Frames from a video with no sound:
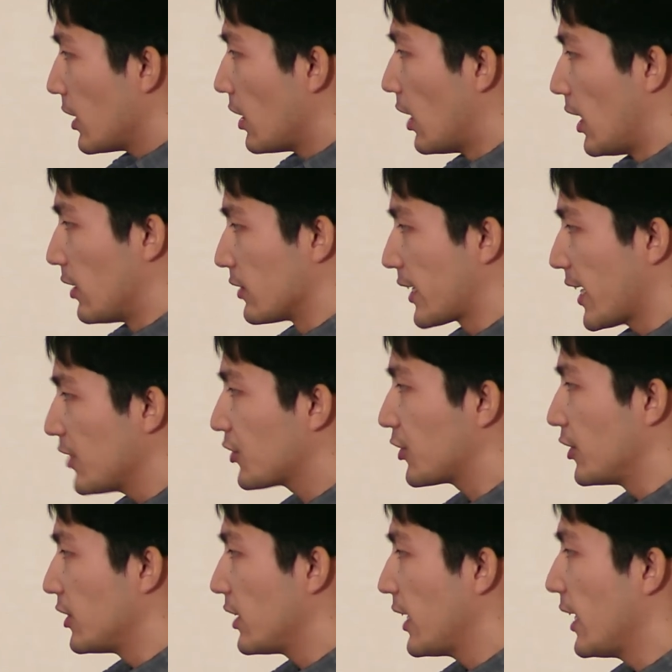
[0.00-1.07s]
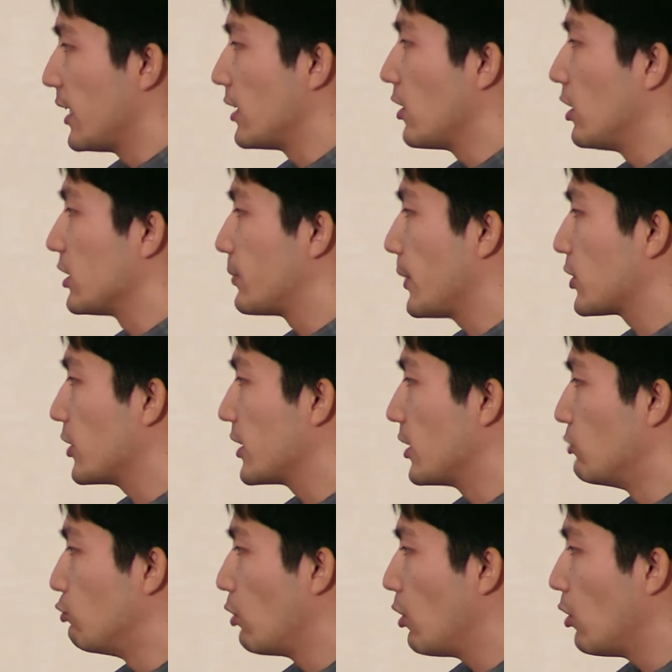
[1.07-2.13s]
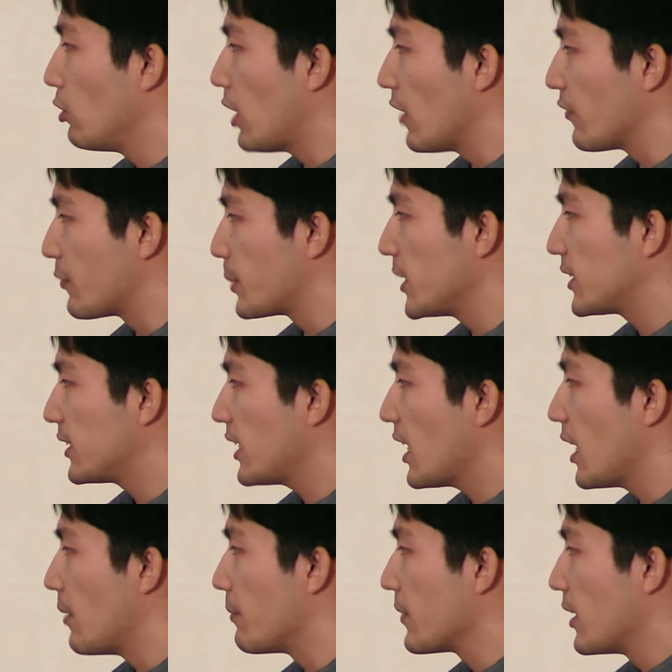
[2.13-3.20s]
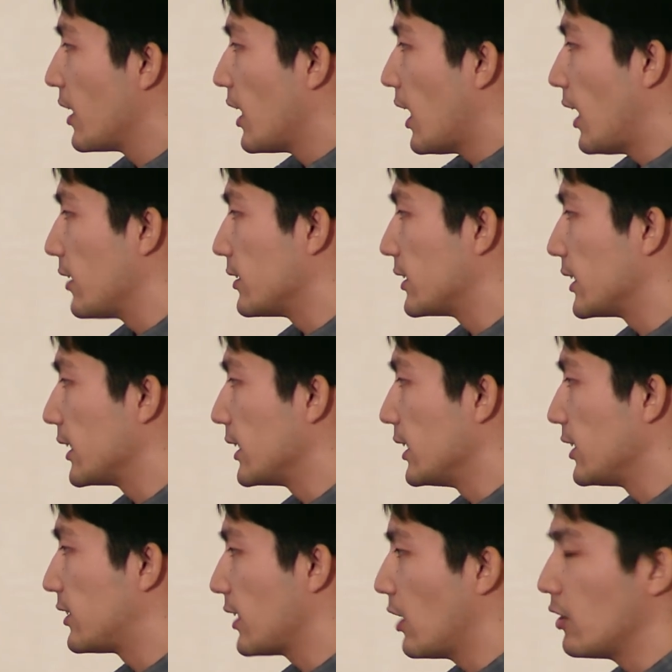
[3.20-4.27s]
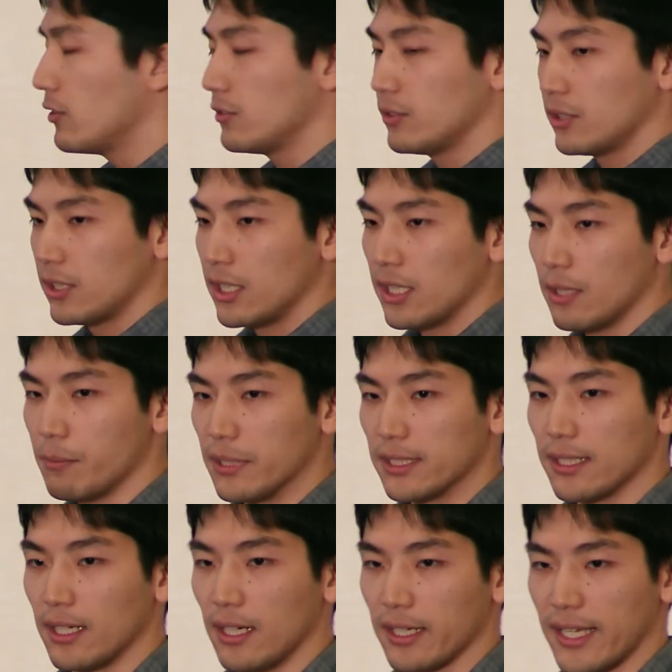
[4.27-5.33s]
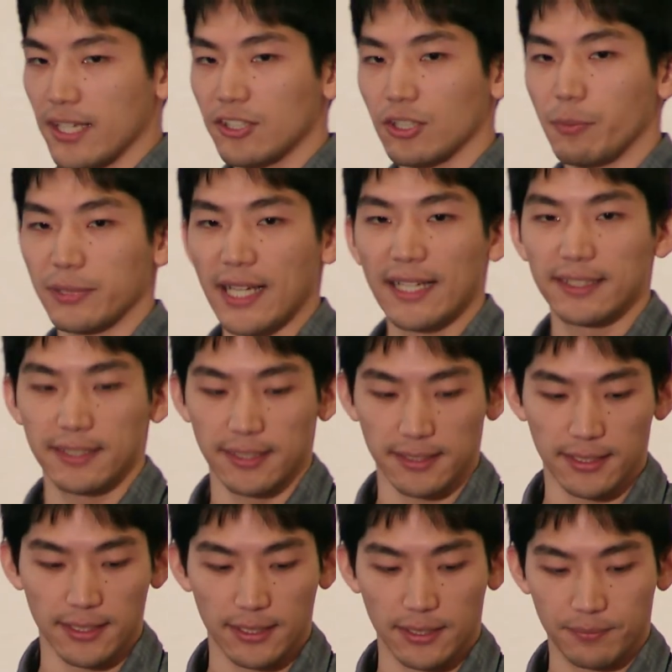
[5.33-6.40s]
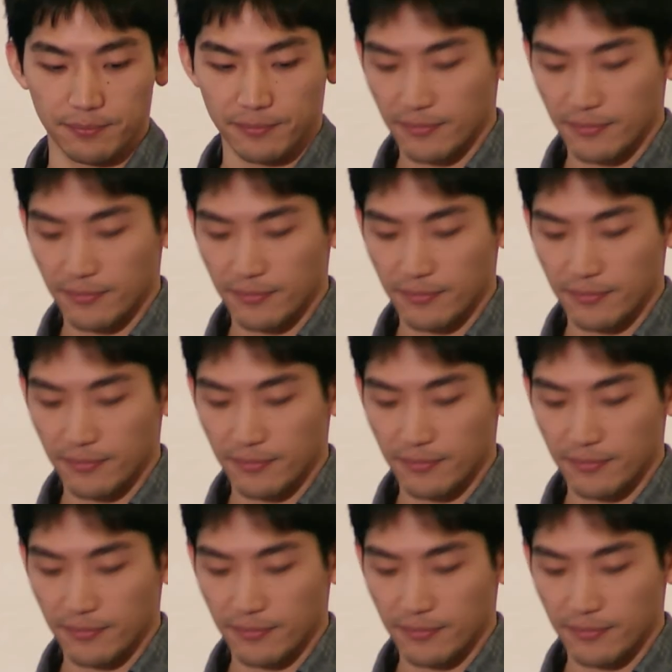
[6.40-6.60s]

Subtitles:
on cancer, and especially the role of PCM on the cell cancer metastasis.